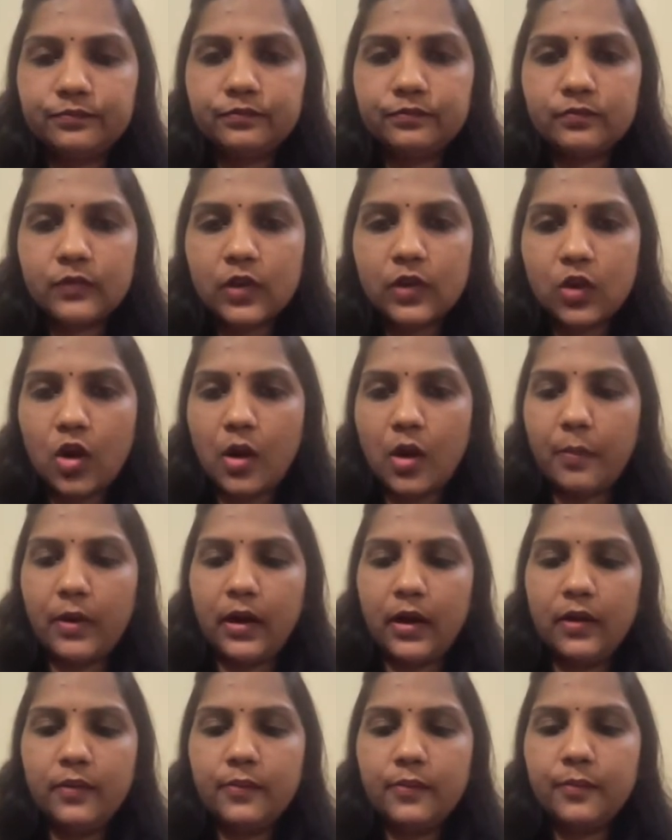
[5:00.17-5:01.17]

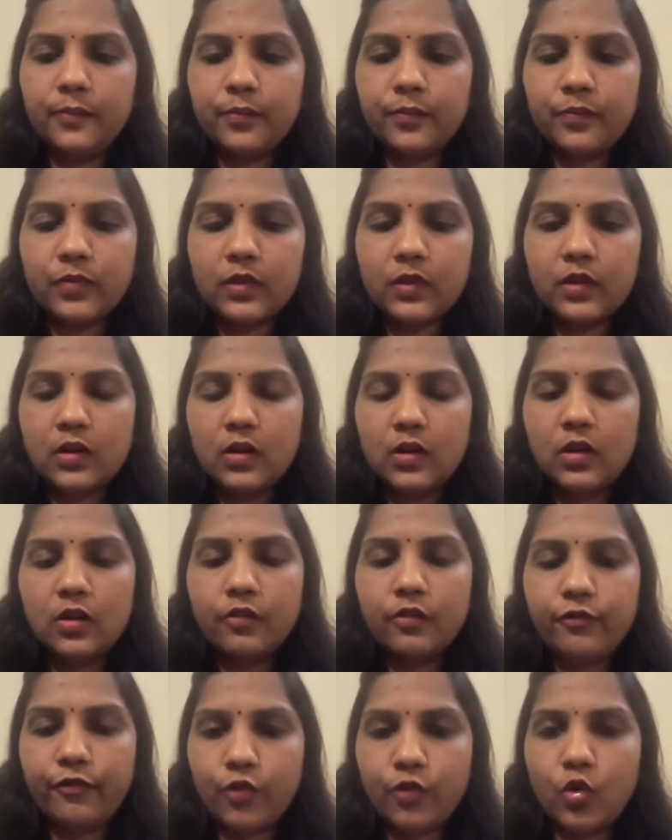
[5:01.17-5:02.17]
comma
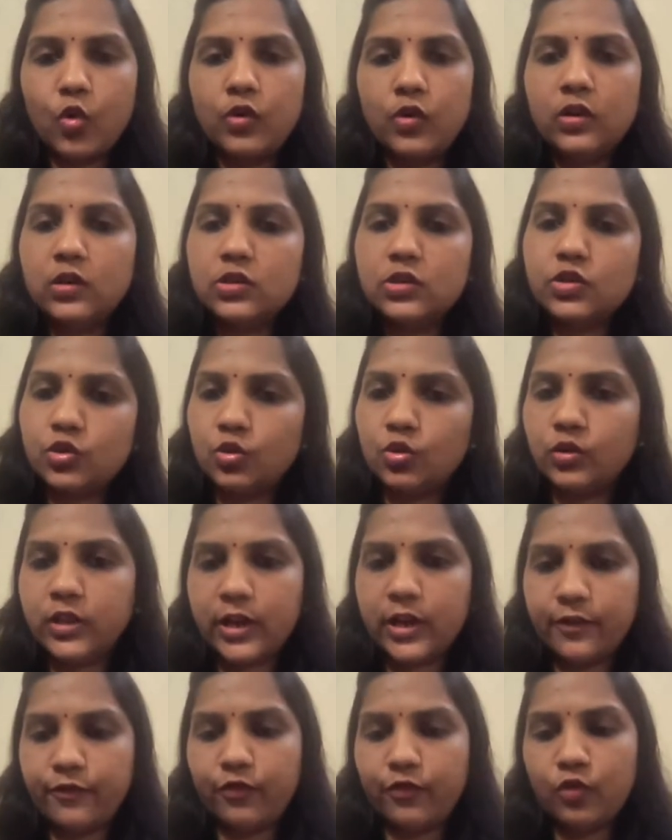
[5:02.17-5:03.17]
phone 2. There
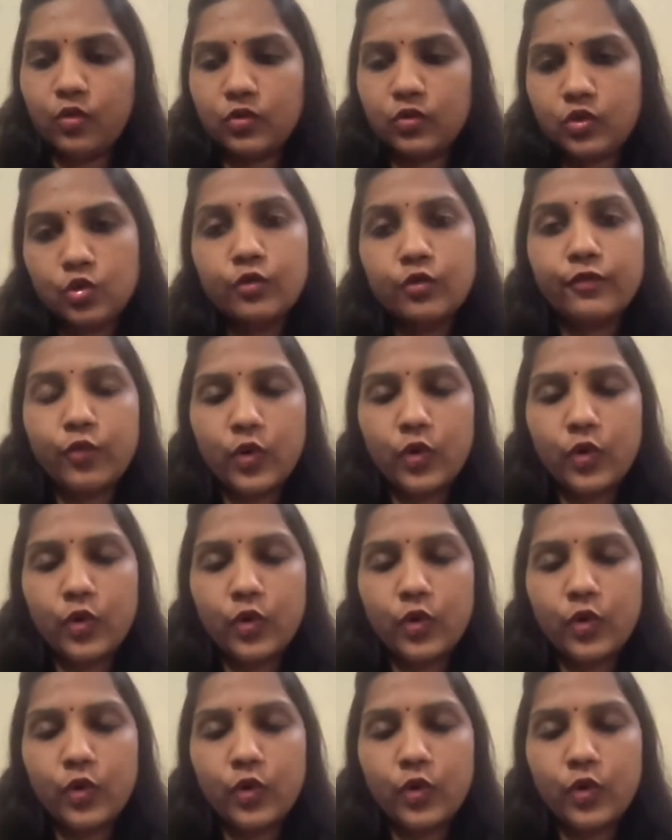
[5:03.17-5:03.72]
are two phone